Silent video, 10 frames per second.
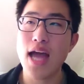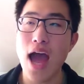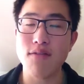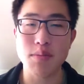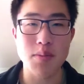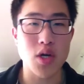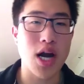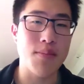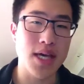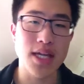having people
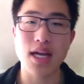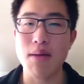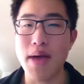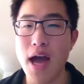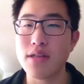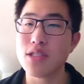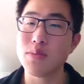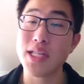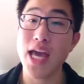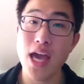come in, come out, and just
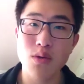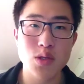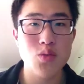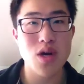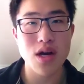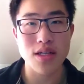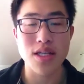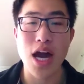being like, hey, what's wrong?